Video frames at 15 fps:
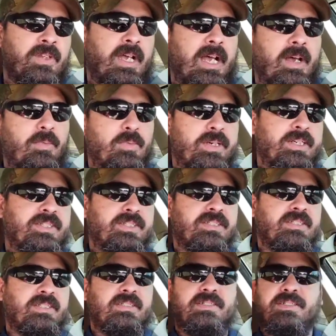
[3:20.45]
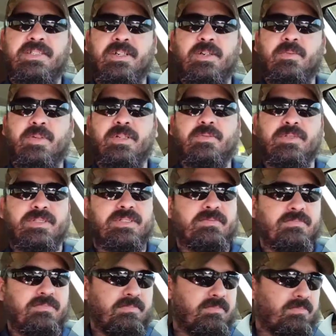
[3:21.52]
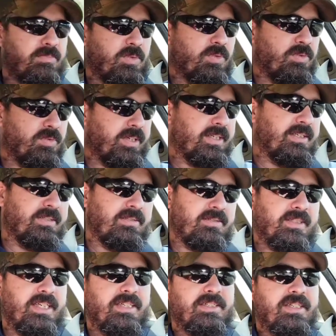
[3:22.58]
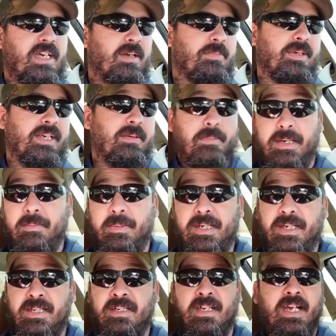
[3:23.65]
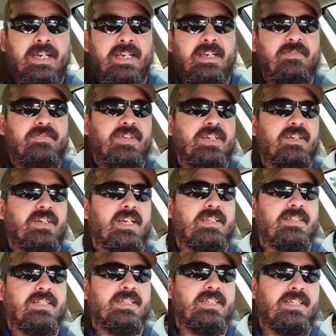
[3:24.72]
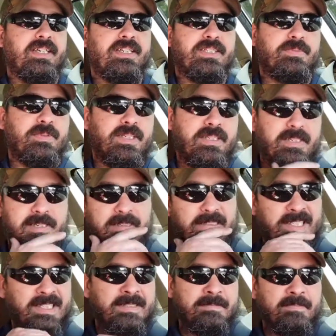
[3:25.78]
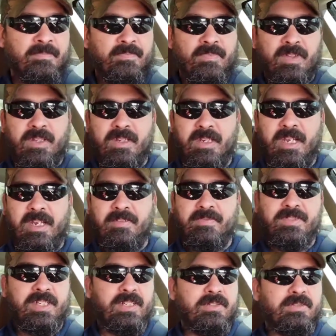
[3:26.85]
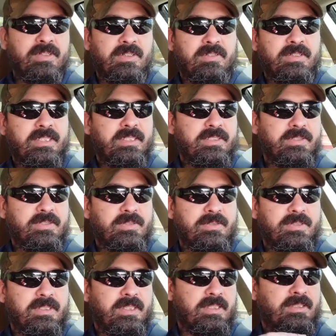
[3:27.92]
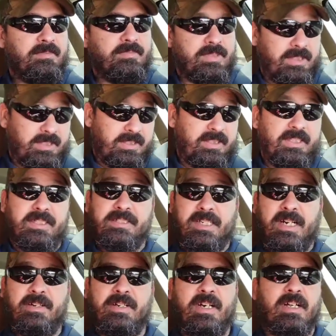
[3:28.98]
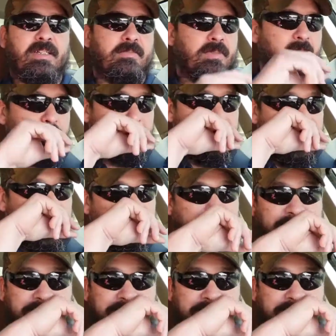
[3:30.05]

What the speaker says: I wish the steering wheel was more telescopic. It may be, I can't figure out that it is, but it does have tilt on it to the entire column up and down.